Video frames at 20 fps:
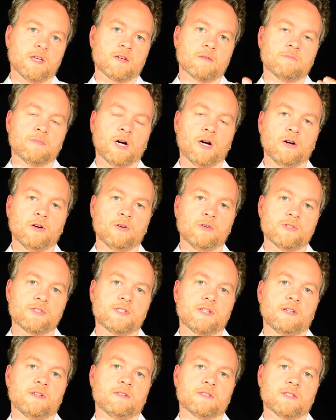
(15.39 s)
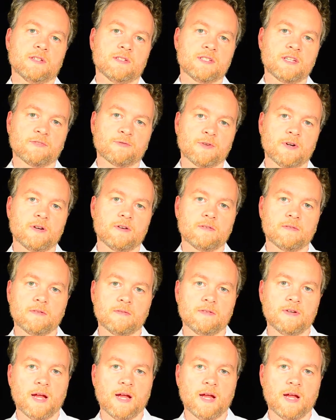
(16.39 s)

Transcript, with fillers: be composed into different